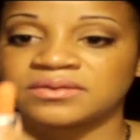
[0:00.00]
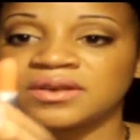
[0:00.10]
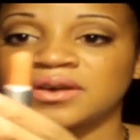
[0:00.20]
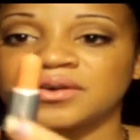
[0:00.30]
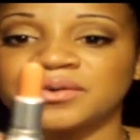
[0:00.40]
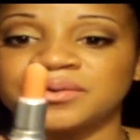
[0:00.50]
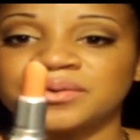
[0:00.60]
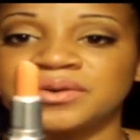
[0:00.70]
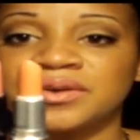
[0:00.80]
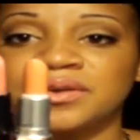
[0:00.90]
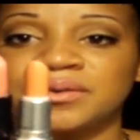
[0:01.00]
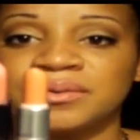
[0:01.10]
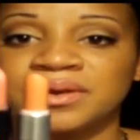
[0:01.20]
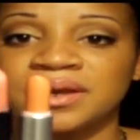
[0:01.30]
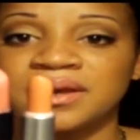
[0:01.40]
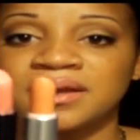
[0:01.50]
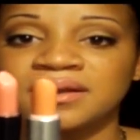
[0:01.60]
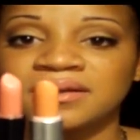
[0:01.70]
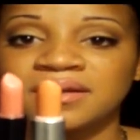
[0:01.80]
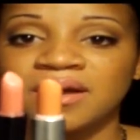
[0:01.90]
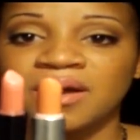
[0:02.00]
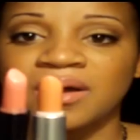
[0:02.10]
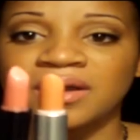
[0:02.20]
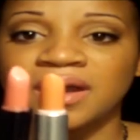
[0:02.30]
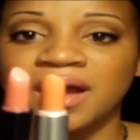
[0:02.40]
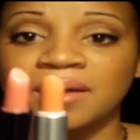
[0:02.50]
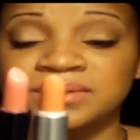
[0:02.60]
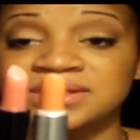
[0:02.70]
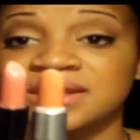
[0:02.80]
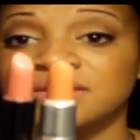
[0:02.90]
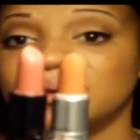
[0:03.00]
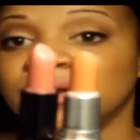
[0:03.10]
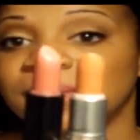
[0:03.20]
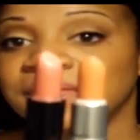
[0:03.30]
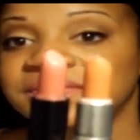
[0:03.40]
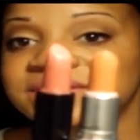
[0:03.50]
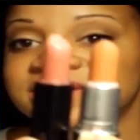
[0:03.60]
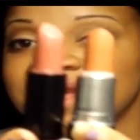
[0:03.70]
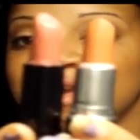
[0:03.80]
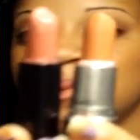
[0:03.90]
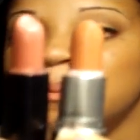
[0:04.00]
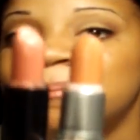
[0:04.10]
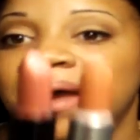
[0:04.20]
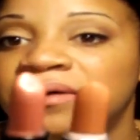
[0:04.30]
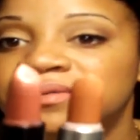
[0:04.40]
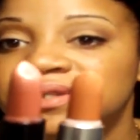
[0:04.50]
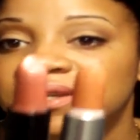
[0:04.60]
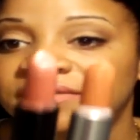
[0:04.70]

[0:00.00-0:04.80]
So you get, I would say you get about the same amount